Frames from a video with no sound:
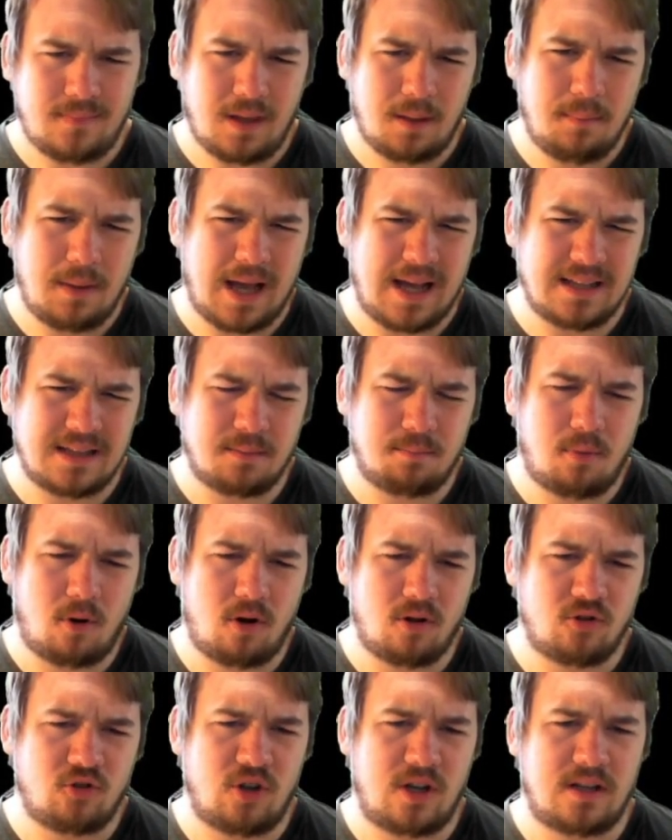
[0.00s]
behind the
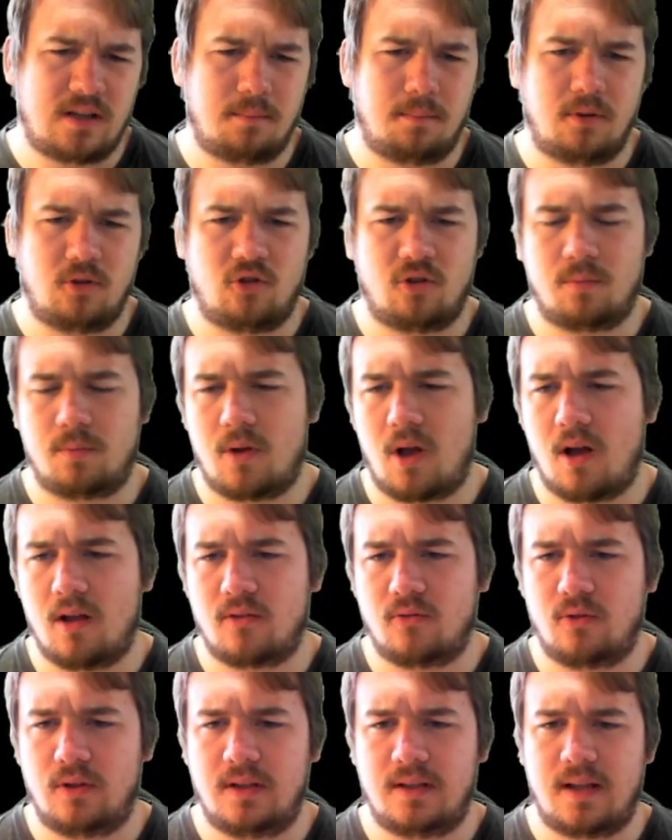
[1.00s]
pawn chain, the bishop
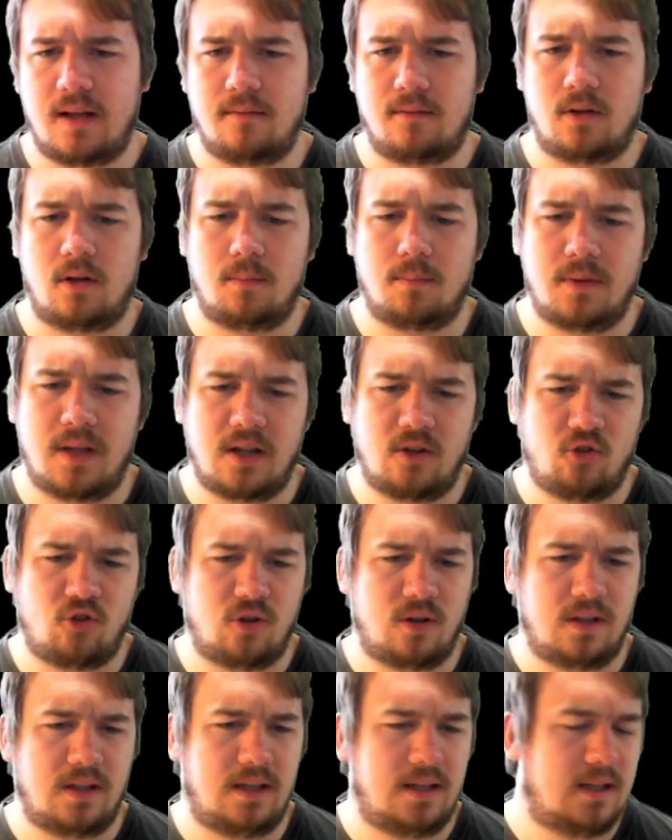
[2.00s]
can't really develop
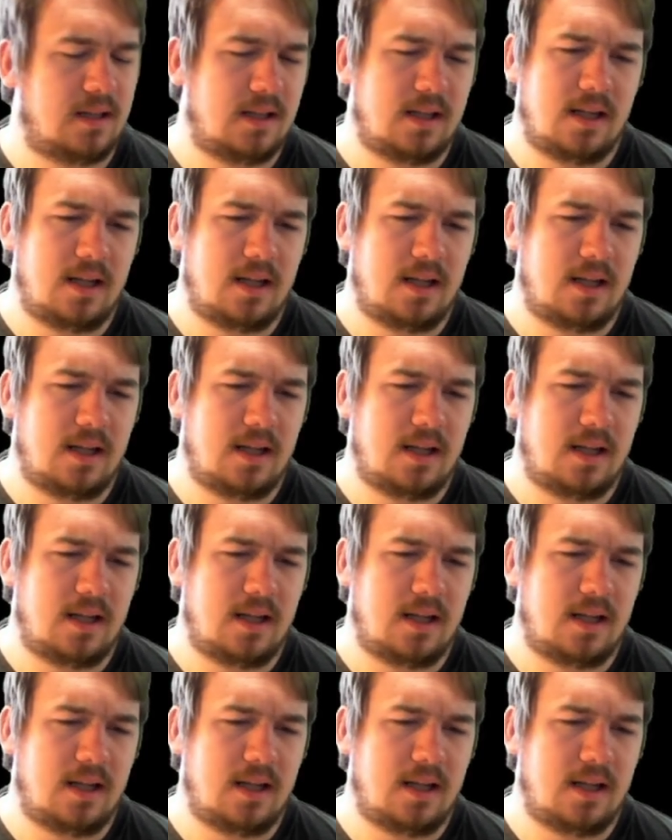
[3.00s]
naturally,